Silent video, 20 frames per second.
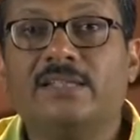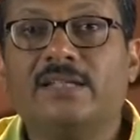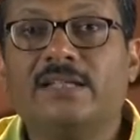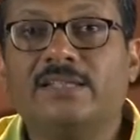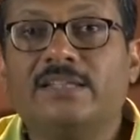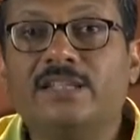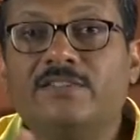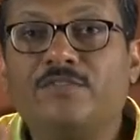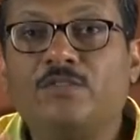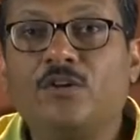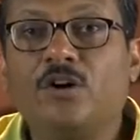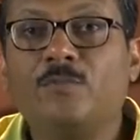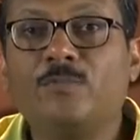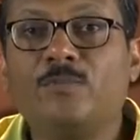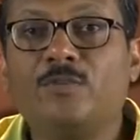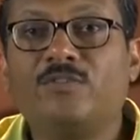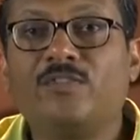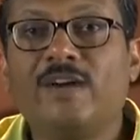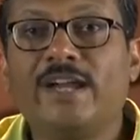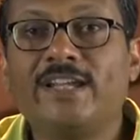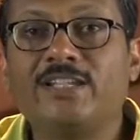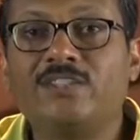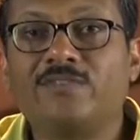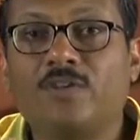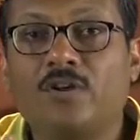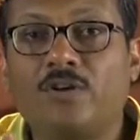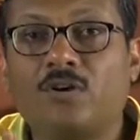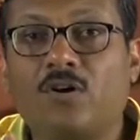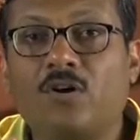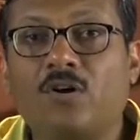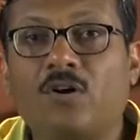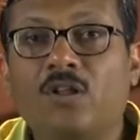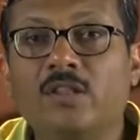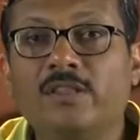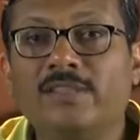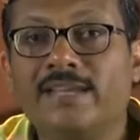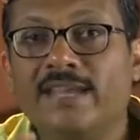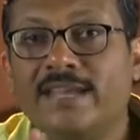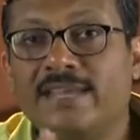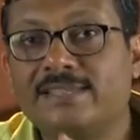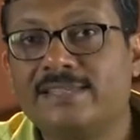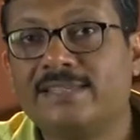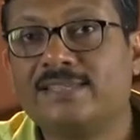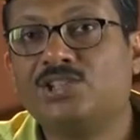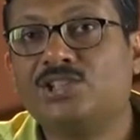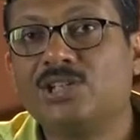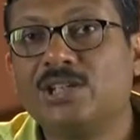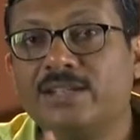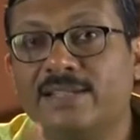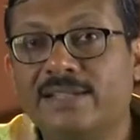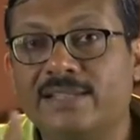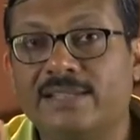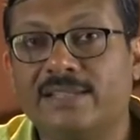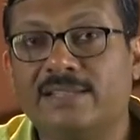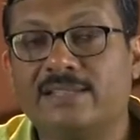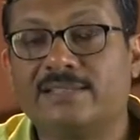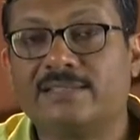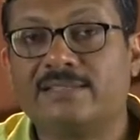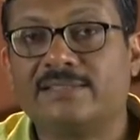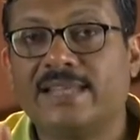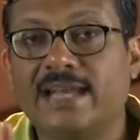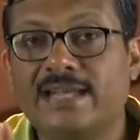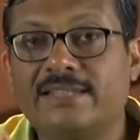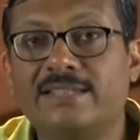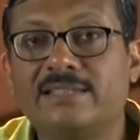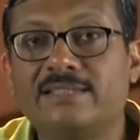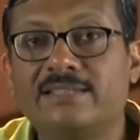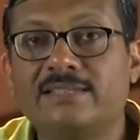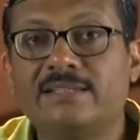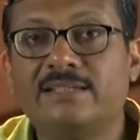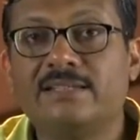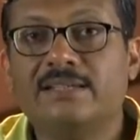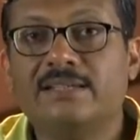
The form provides for all the essential details, that is,